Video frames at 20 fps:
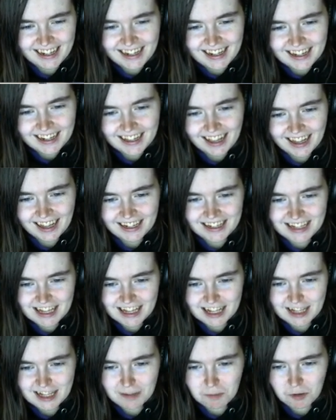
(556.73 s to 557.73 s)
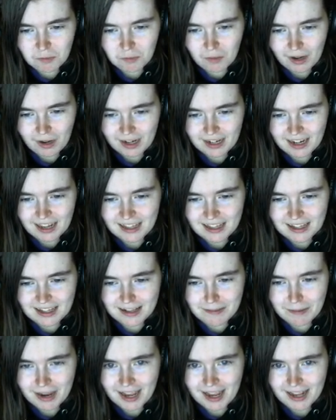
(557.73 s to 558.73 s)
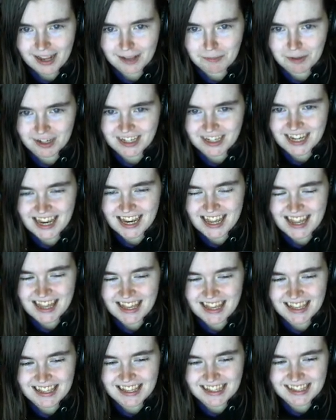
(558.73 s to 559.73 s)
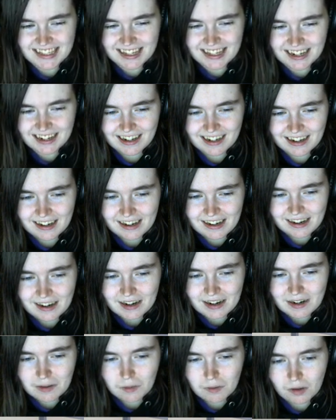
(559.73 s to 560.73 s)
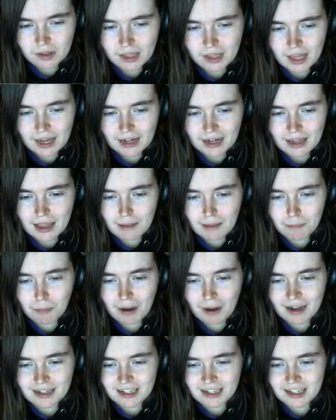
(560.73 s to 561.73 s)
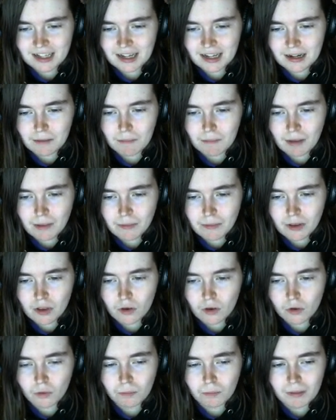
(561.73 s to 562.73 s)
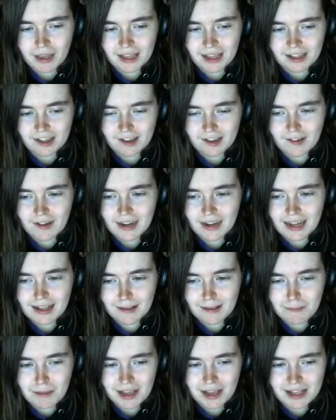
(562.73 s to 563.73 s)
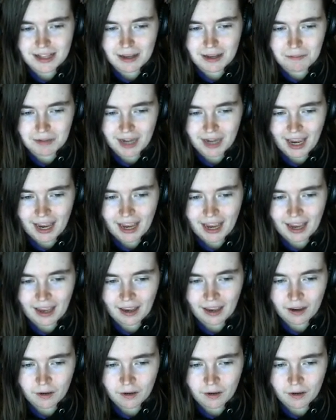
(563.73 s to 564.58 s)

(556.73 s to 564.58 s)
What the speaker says: Glad to see someone recognizes my expertise. Well then, keep practicing and maybe you'll be as good as me someday.